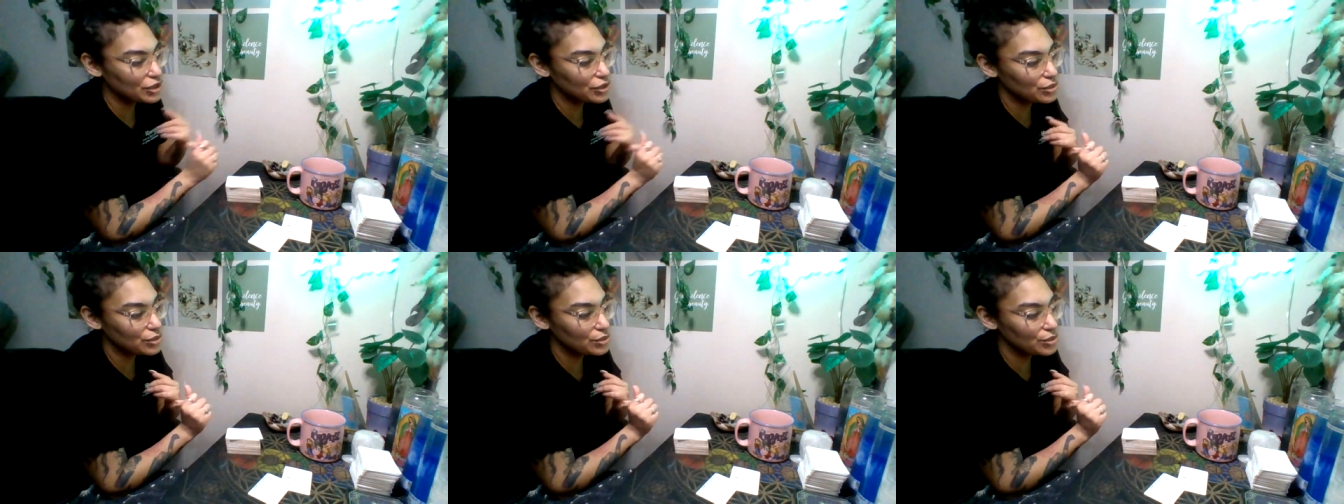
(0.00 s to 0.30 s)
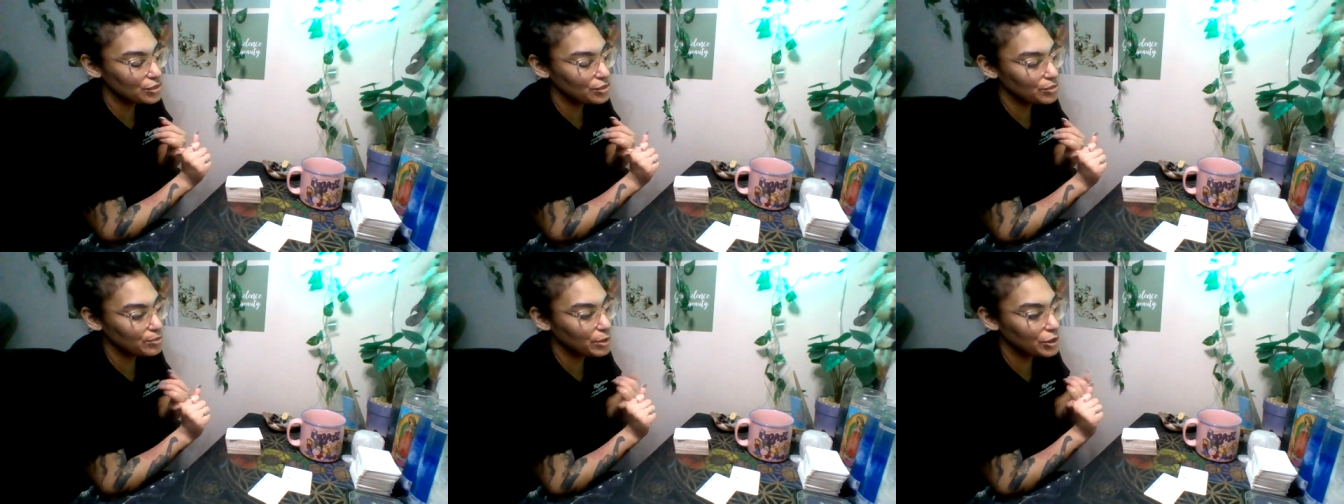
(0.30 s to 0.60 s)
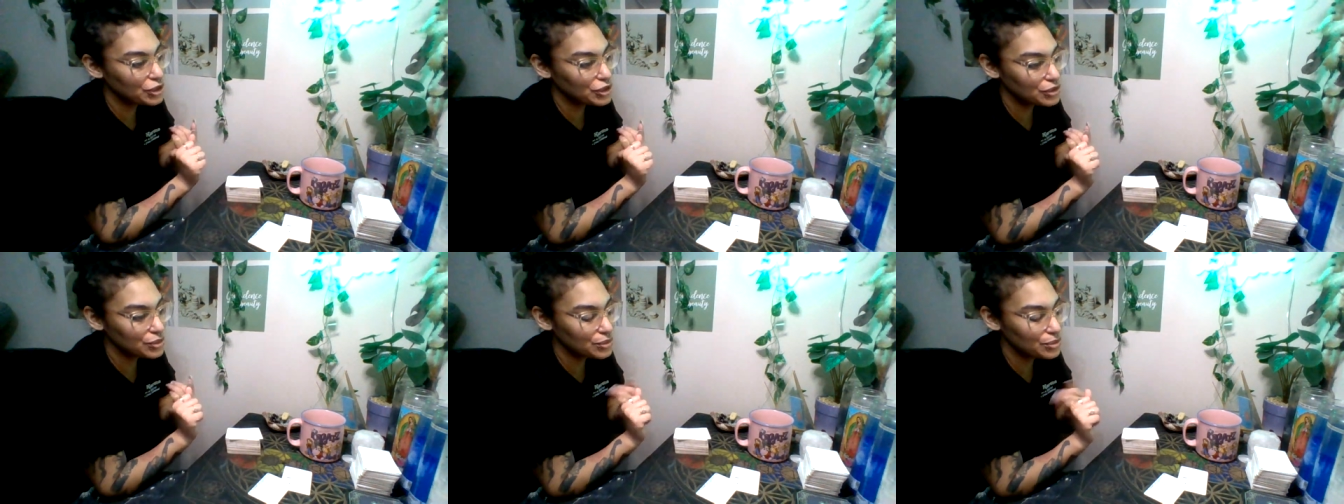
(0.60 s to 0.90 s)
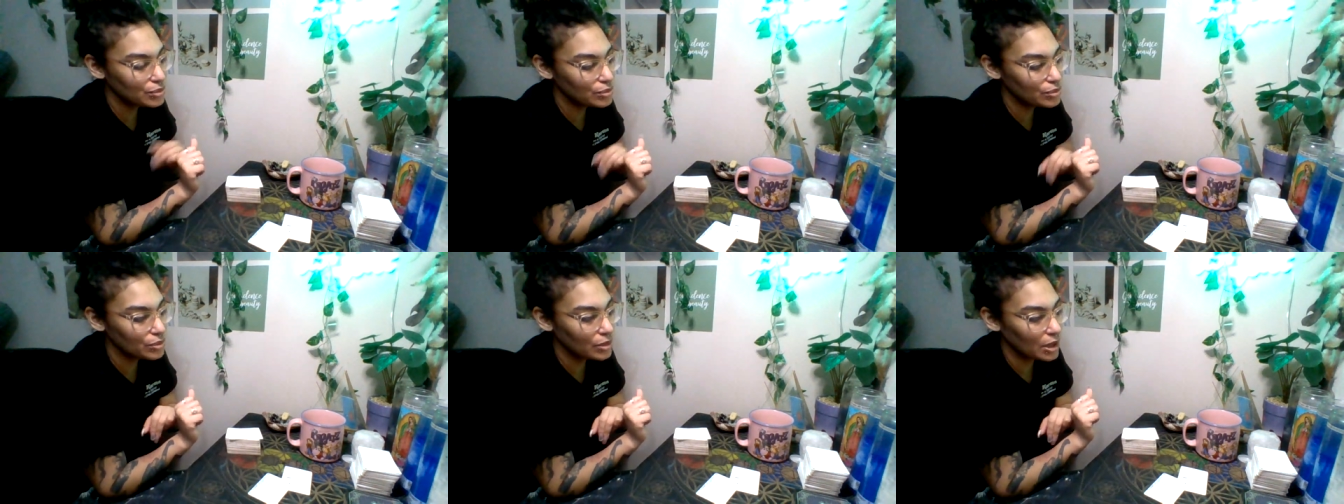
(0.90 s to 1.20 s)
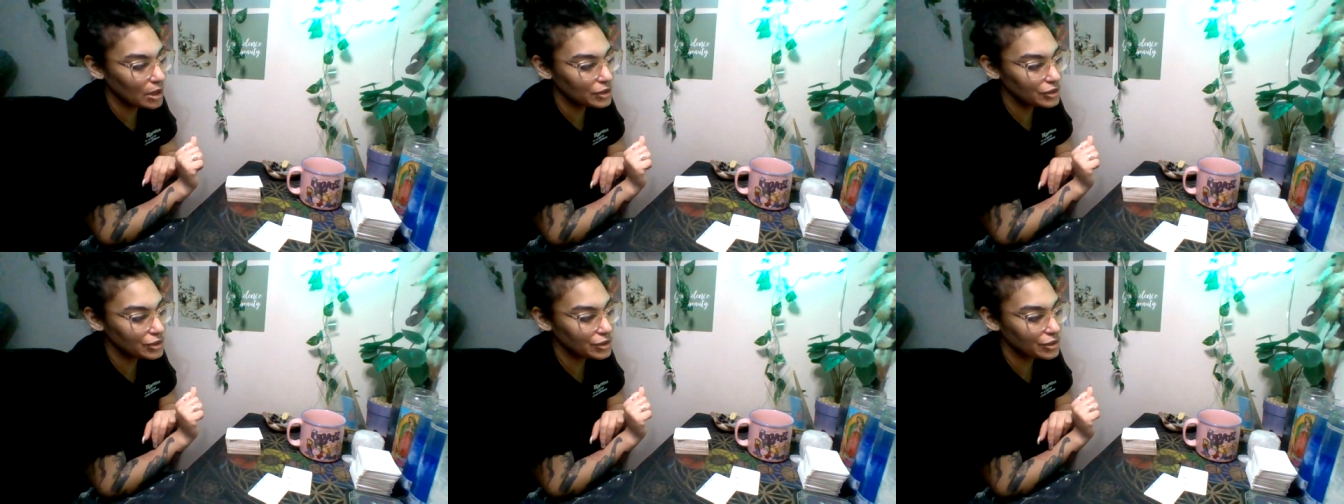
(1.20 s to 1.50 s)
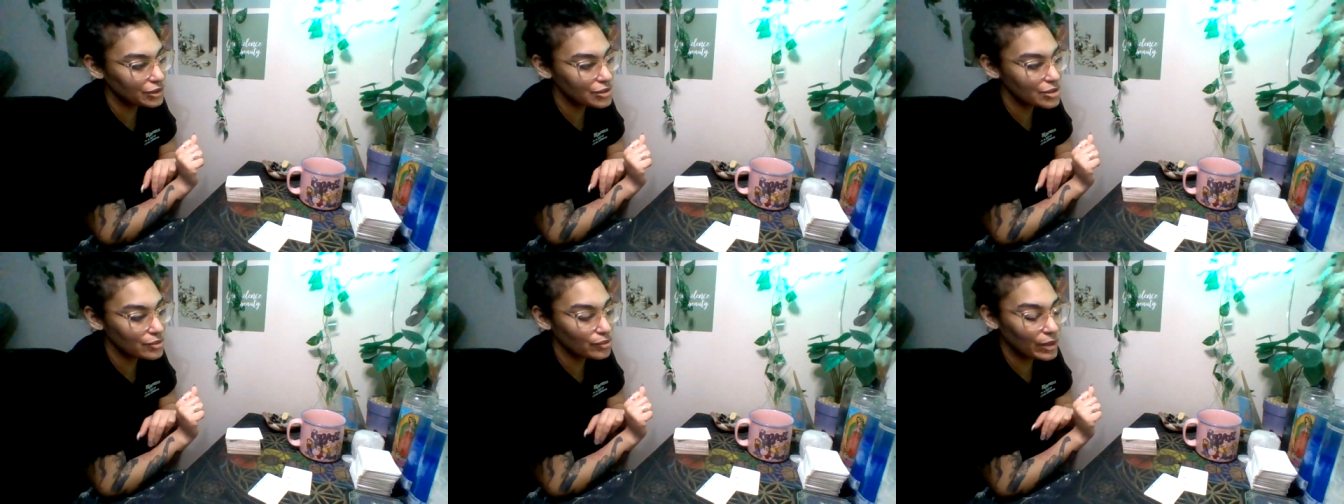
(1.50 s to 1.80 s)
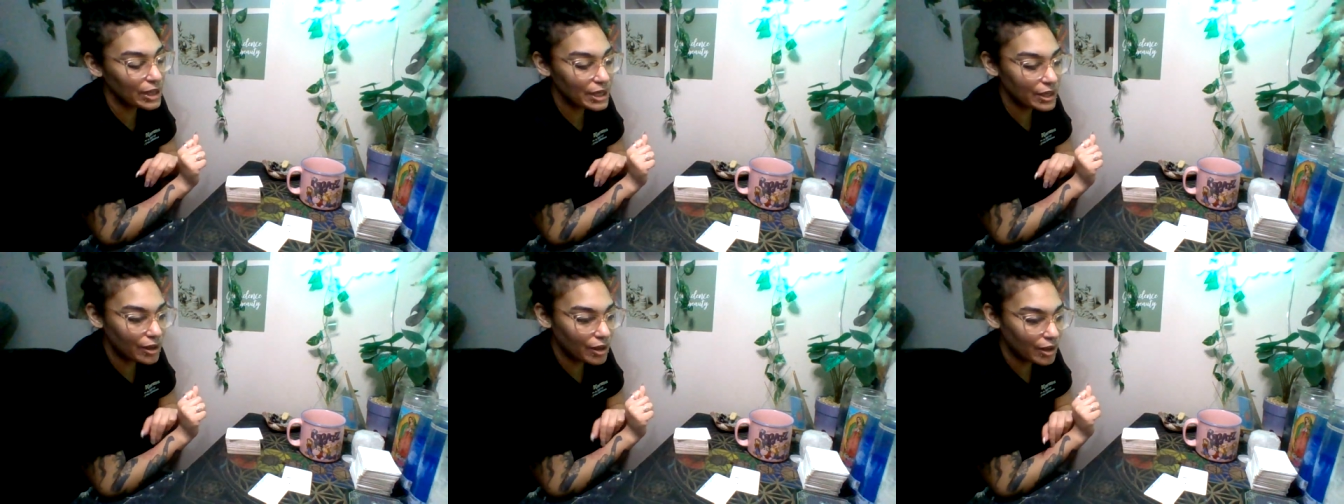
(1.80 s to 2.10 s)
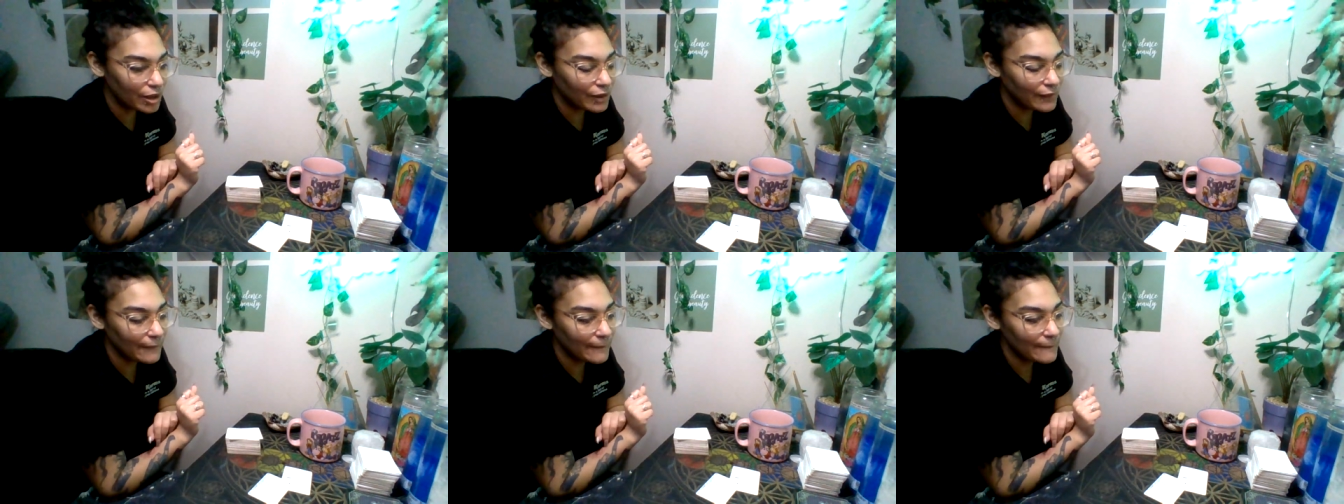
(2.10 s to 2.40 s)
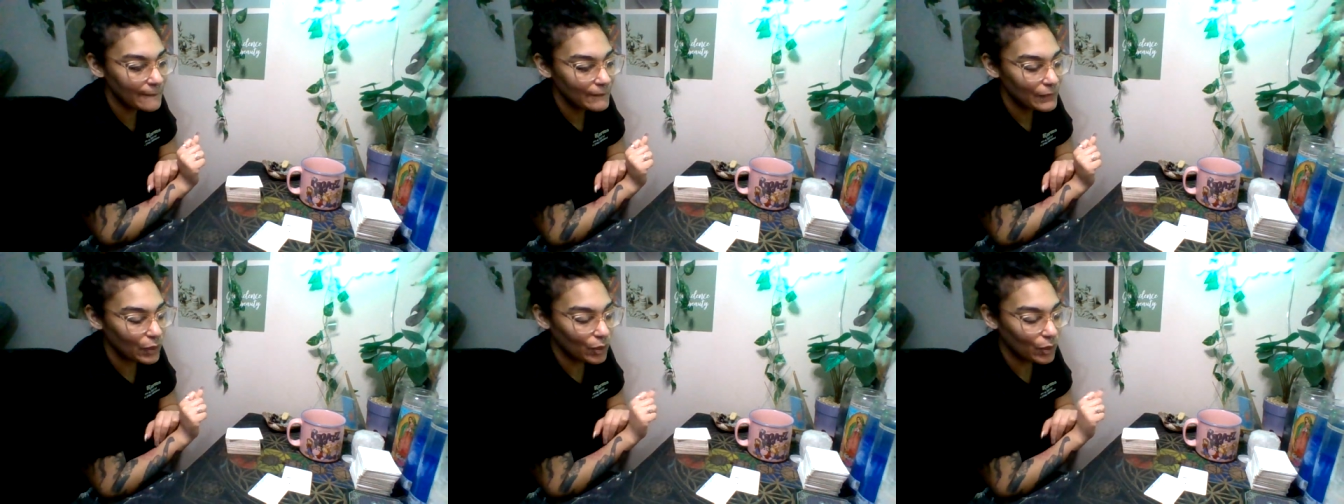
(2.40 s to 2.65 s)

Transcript: to put you under the radar